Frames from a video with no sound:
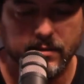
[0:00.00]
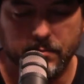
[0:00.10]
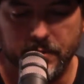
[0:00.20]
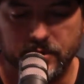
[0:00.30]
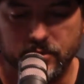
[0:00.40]

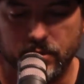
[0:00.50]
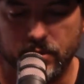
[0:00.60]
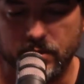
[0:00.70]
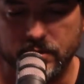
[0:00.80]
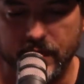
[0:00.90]

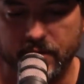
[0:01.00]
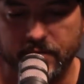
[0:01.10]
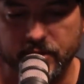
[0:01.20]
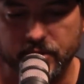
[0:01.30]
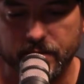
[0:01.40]
picture
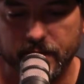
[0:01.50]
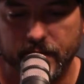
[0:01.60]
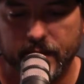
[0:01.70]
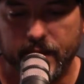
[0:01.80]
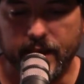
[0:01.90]
television.
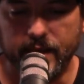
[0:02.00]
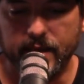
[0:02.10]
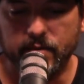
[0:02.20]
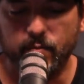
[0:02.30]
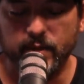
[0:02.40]

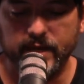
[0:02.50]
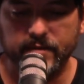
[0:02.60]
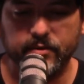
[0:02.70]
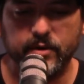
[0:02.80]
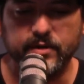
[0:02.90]
And
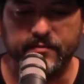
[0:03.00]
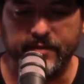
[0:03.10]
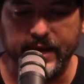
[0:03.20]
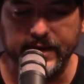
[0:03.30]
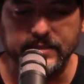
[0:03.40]
whenever a
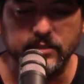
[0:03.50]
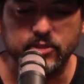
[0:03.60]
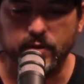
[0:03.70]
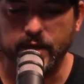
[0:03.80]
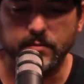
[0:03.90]
device is
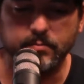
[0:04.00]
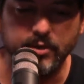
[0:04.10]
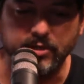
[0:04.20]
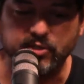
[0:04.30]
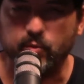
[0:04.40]
trying to
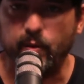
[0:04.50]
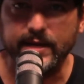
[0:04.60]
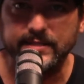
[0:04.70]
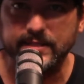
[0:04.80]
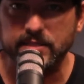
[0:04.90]
put
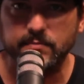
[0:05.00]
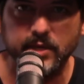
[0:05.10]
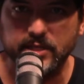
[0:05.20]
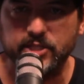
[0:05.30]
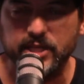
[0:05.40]
twice as
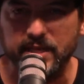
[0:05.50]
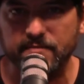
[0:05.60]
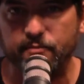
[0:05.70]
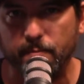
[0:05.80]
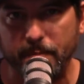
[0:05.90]
much
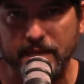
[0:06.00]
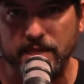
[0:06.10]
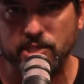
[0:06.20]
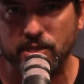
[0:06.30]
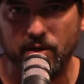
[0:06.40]

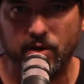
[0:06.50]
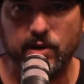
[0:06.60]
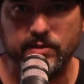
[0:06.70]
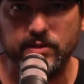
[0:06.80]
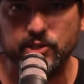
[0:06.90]
information
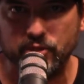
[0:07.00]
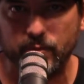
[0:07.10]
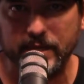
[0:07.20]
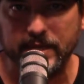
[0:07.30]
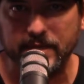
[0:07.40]
on the
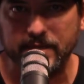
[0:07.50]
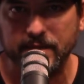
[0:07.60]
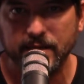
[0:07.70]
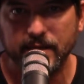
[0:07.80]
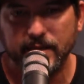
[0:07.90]
screen
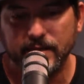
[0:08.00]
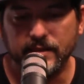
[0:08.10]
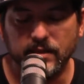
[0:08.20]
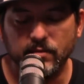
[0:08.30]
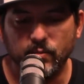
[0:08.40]

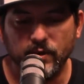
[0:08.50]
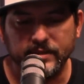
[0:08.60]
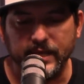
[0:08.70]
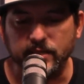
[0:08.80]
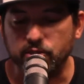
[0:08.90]
than
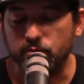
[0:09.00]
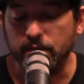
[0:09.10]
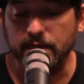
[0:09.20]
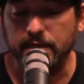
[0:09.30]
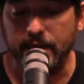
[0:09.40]
what that
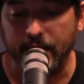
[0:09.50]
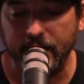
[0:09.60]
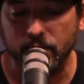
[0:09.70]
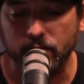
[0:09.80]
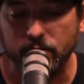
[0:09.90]
screen can
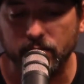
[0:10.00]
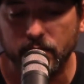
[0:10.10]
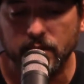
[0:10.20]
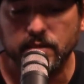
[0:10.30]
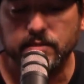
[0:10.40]
handle,
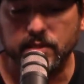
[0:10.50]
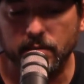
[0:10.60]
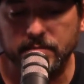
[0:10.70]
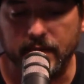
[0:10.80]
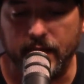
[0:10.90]

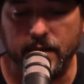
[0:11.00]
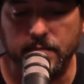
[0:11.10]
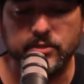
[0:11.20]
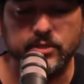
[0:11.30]
sometimes